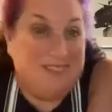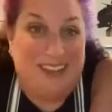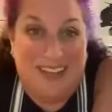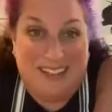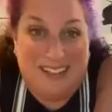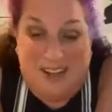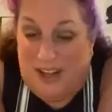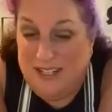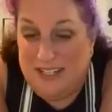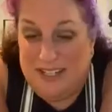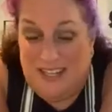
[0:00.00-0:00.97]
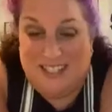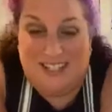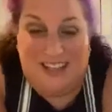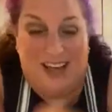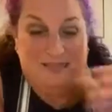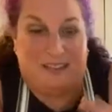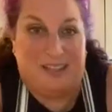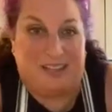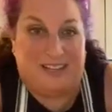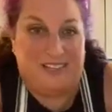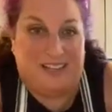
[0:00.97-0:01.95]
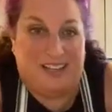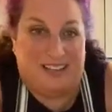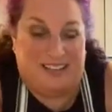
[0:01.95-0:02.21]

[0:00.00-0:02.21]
And I've still got